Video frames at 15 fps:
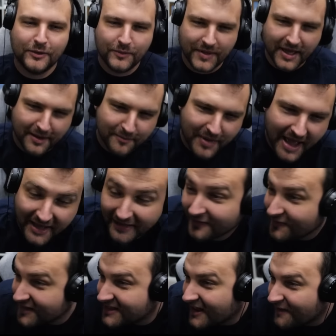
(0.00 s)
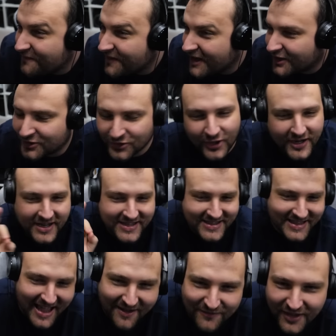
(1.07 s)
we are back with a victory.
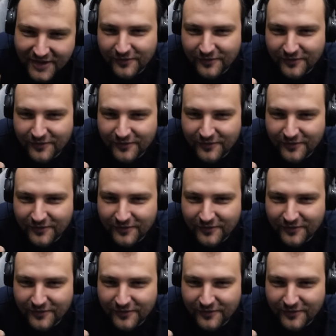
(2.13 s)
Never